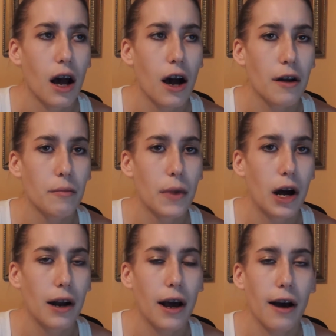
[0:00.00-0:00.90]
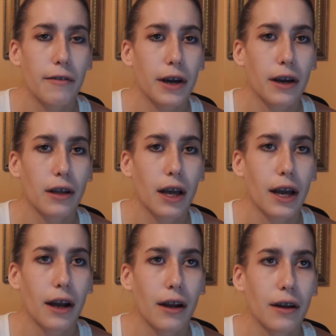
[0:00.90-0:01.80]
I'm not having
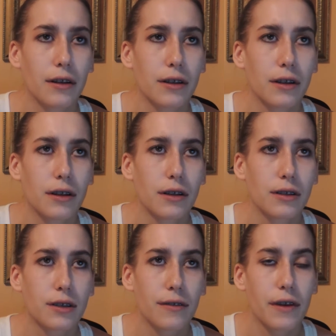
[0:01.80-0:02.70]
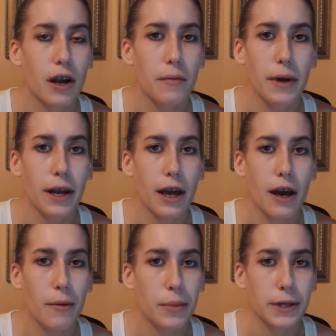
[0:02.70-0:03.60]
like severe
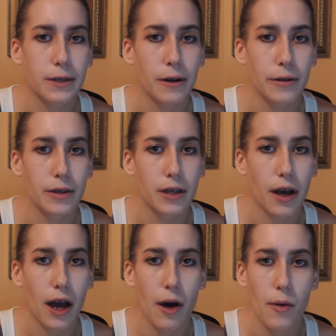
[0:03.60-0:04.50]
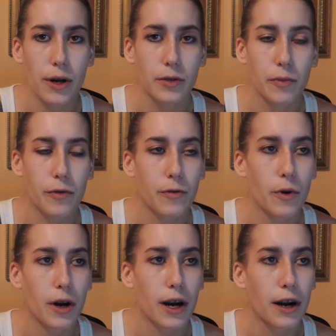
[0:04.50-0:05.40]
mania episodes like I was
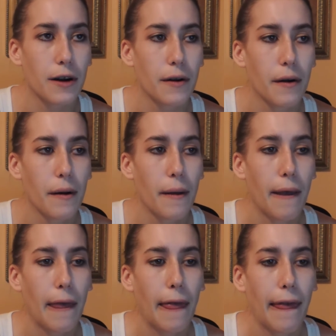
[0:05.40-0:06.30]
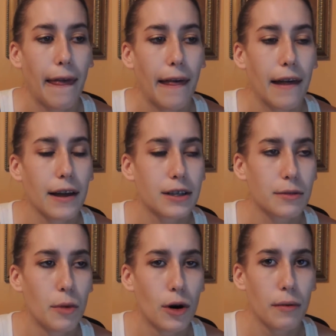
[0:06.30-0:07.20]
before.
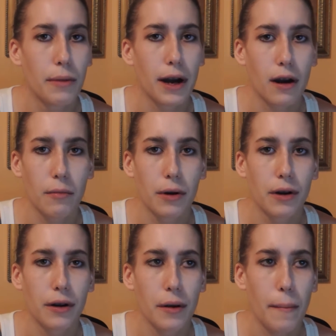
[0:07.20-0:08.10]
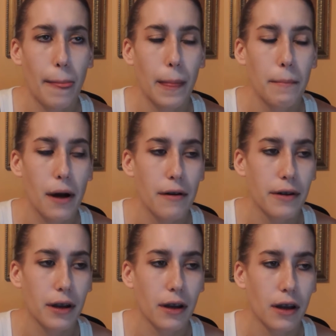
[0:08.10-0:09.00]
It's more bearable. I'm
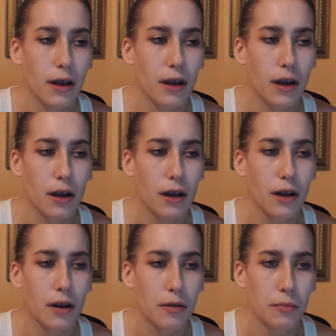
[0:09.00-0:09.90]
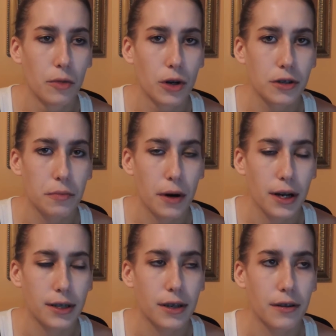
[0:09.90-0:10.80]
having, more
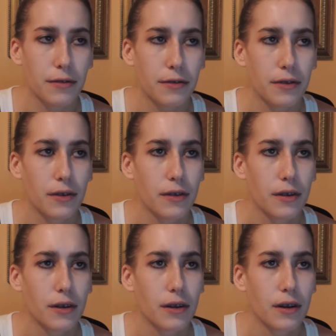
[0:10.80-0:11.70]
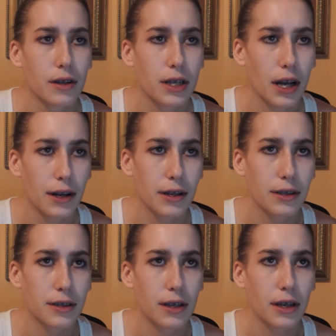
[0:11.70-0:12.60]
depressive
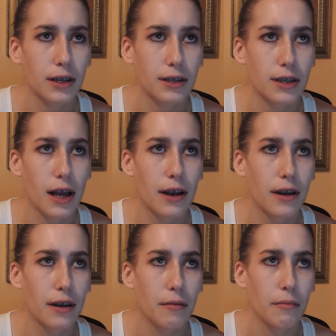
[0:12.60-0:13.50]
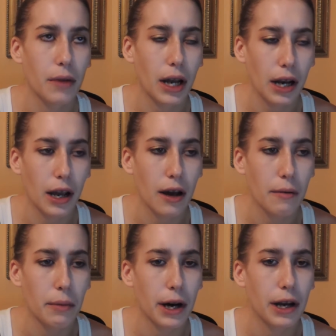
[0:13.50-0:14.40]
tendencies than
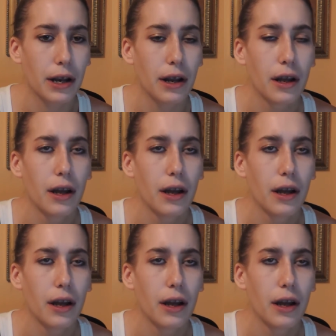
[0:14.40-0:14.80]
mania, but